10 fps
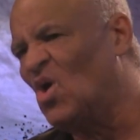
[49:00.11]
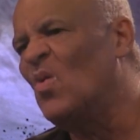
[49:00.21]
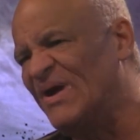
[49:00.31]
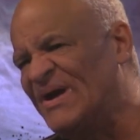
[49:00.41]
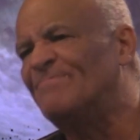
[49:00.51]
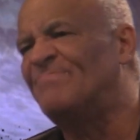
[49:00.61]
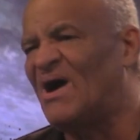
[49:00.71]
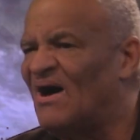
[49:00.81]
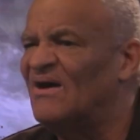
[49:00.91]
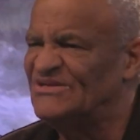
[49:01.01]
and
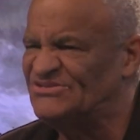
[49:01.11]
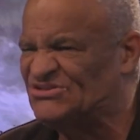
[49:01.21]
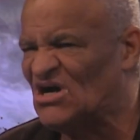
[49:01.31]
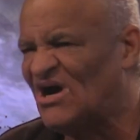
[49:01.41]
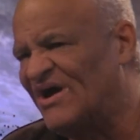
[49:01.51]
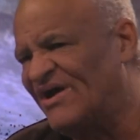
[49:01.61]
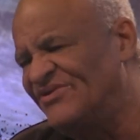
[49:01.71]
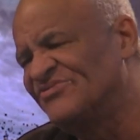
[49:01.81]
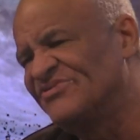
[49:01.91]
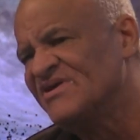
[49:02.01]
apologize